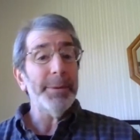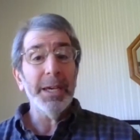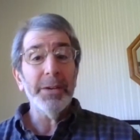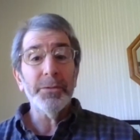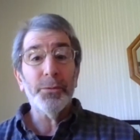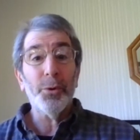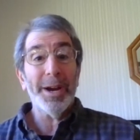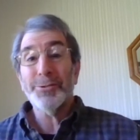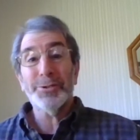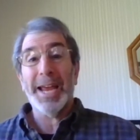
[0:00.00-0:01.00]
even for
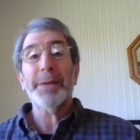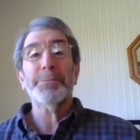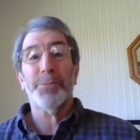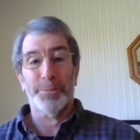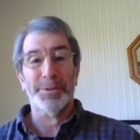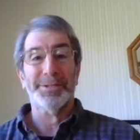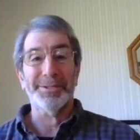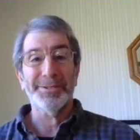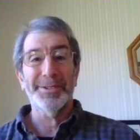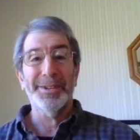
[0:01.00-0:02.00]
entertainment
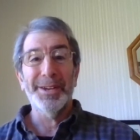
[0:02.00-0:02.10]
purposes.